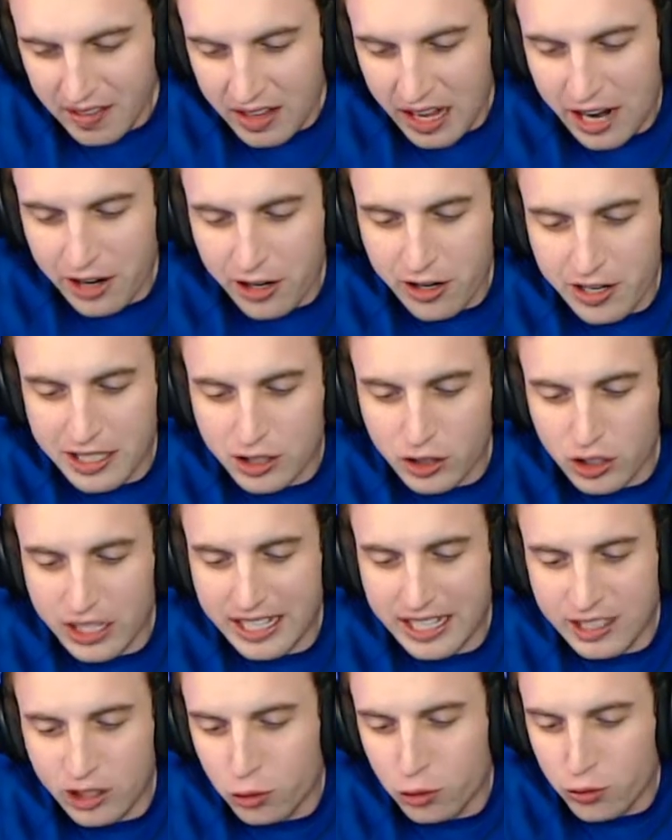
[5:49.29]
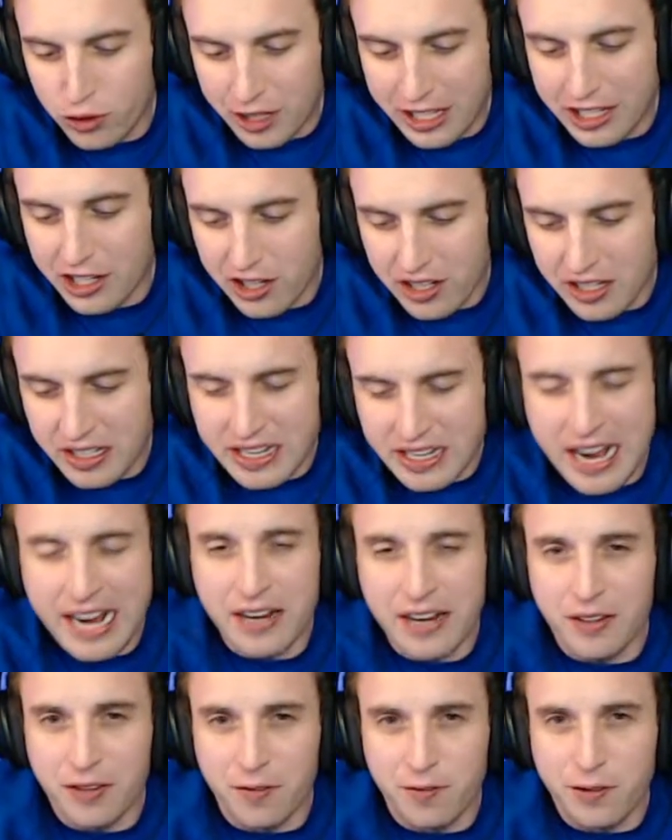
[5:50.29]
I heard it's you think you're gonna die
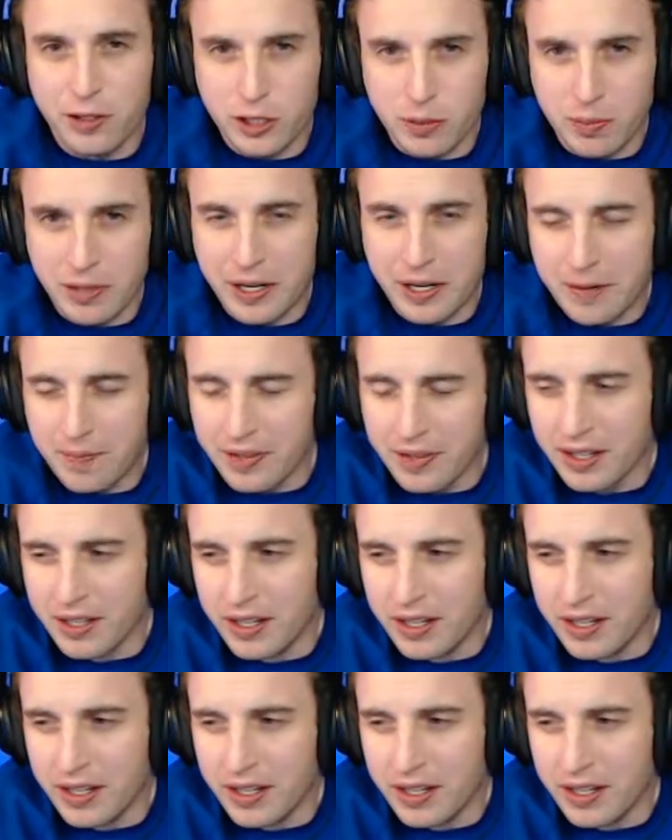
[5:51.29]
in the first minute.